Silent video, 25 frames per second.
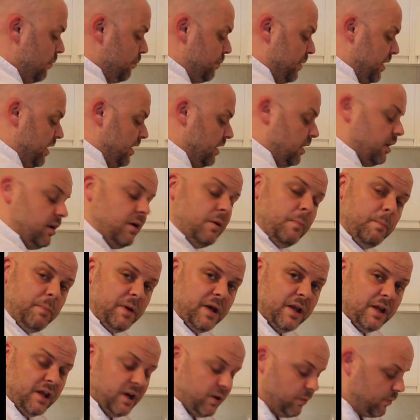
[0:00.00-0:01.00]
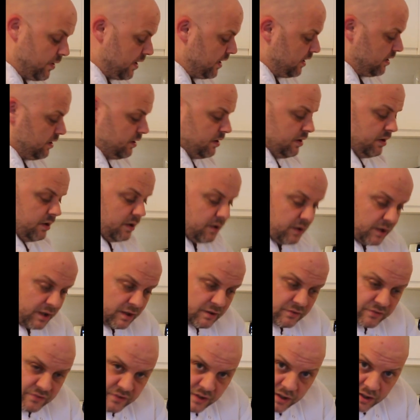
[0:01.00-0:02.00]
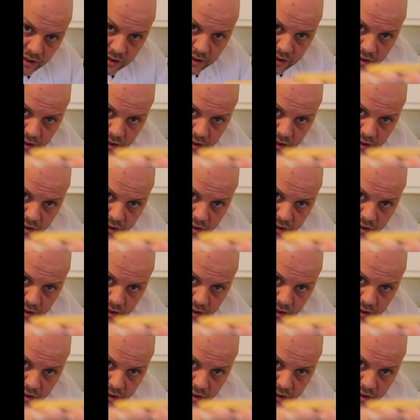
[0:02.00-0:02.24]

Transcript: Peel it away. Let's see.